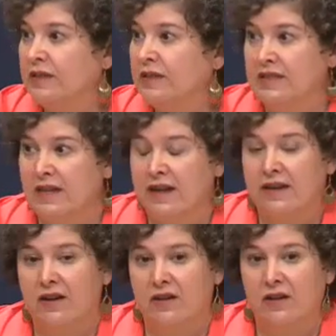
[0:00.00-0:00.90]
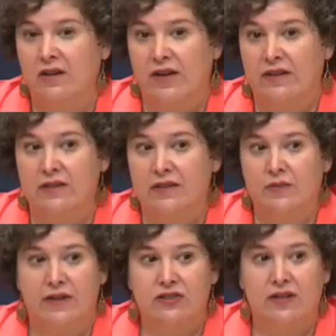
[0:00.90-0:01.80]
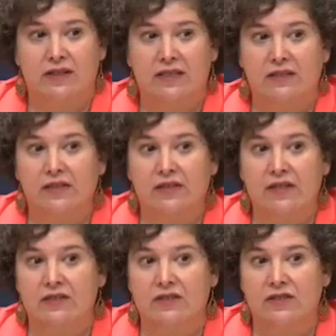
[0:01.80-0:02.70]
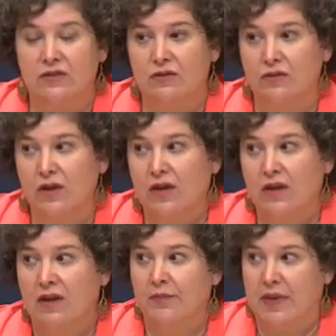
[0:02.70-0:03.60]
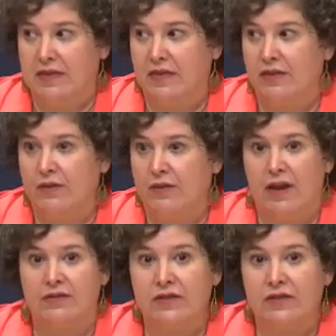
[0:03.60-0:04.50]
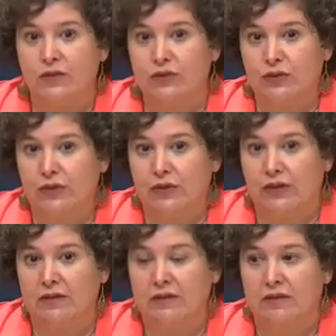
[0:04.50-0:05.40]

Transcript: design our gun violence prevention activities to meet the threat of a school shooter.